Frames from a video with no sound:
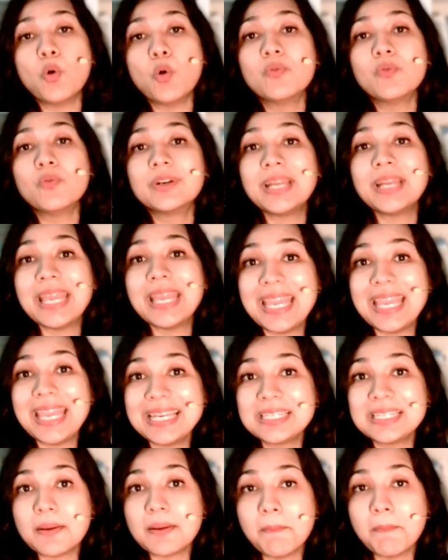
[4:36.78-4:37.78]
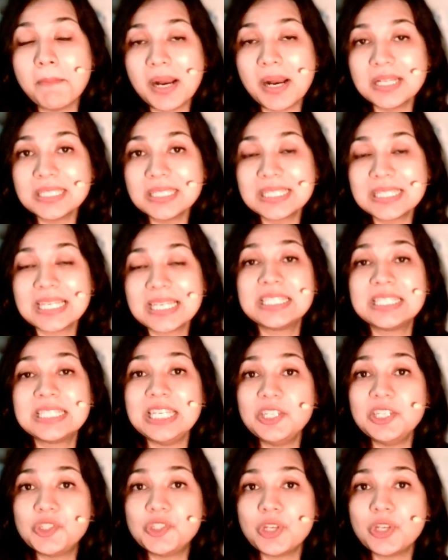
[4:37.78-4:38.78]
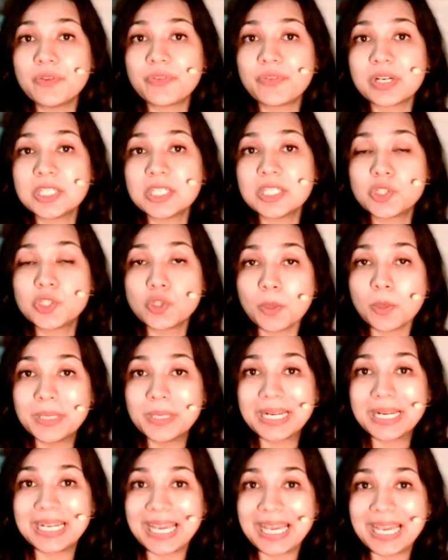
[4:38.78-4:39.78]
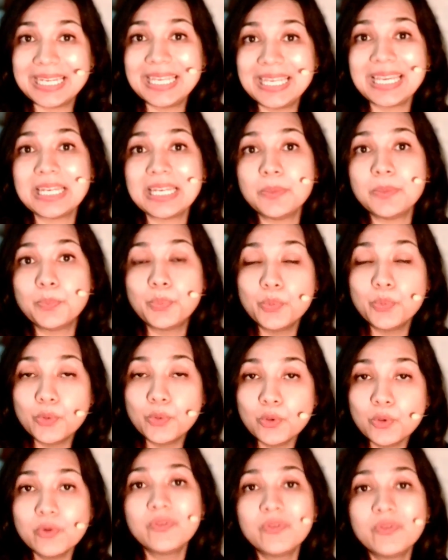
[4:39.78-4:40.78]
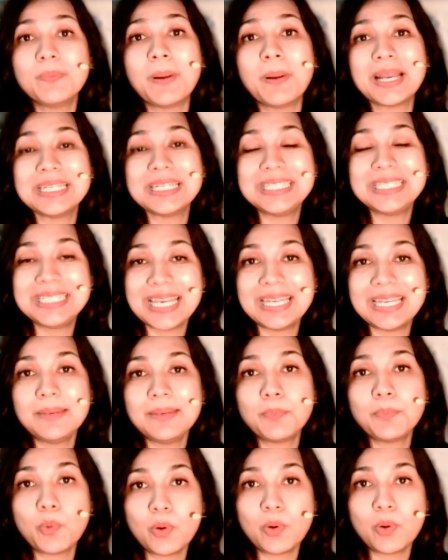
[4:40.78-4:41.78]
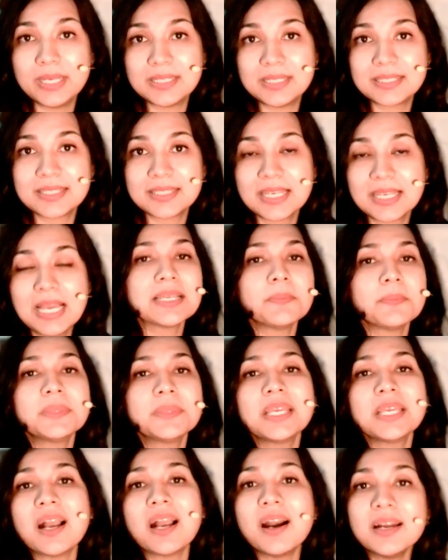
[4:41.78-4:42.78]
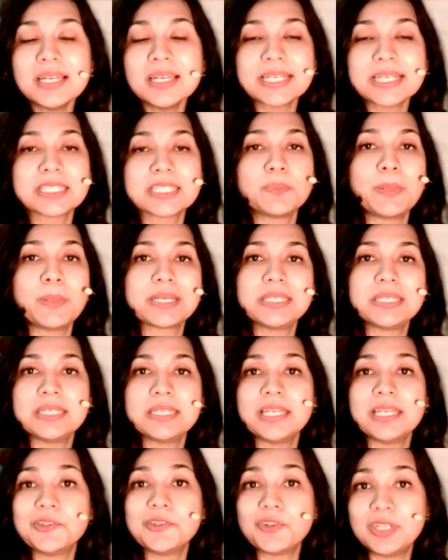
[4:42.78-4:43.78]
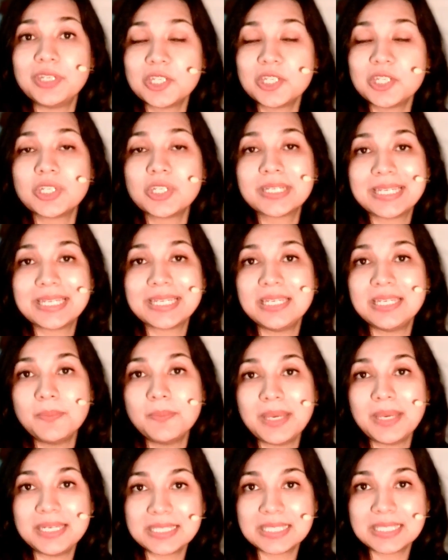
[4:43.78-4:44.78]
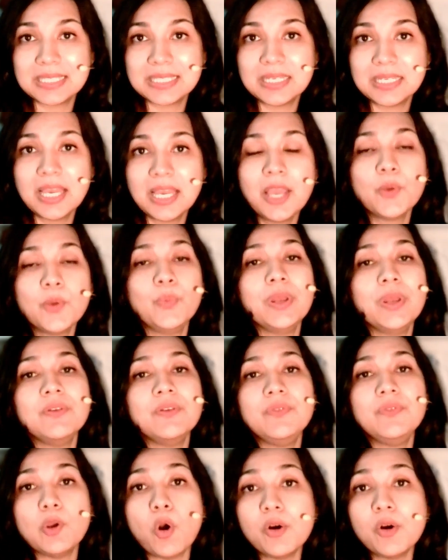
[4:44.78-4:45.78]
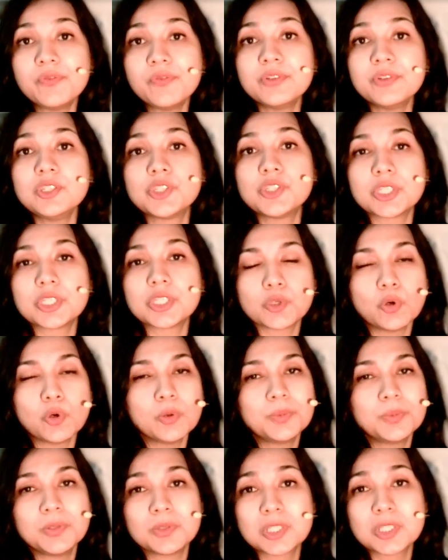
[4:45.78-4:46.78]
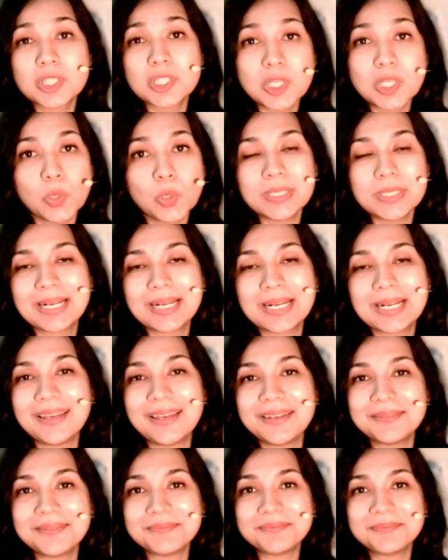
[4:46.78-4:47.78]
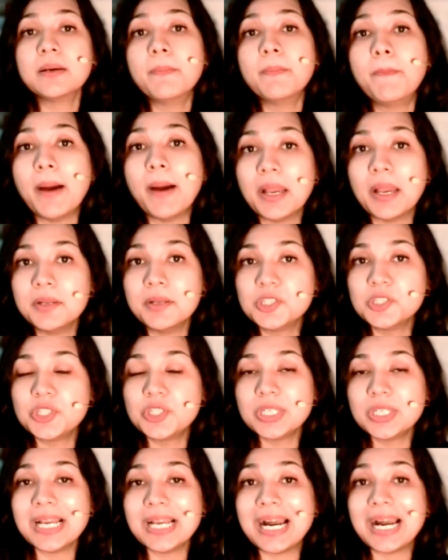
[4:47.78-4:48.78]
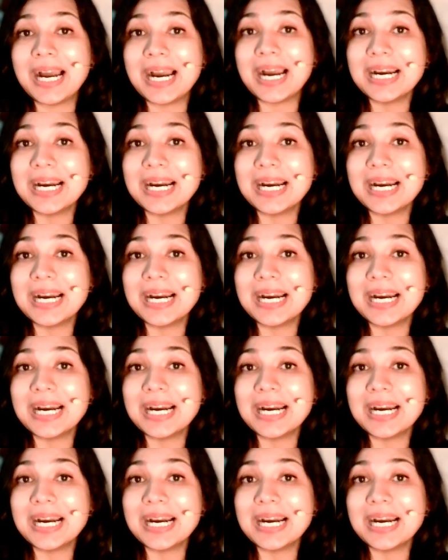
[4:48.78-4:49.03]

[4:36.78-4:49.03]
Over eight months, his eGFR stopped declining and improved by ten points, something unexpected in traditional kidney medicine, where we often just hope to slow decline. The biology